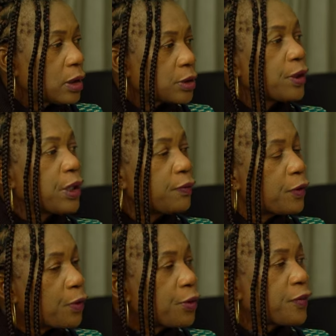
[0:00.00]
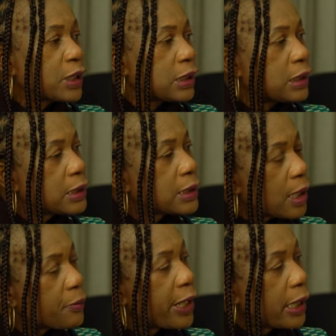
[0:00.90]
So have your conversation
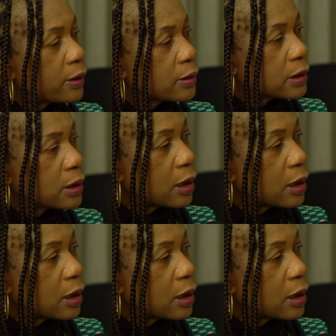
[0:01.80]
somewhere else,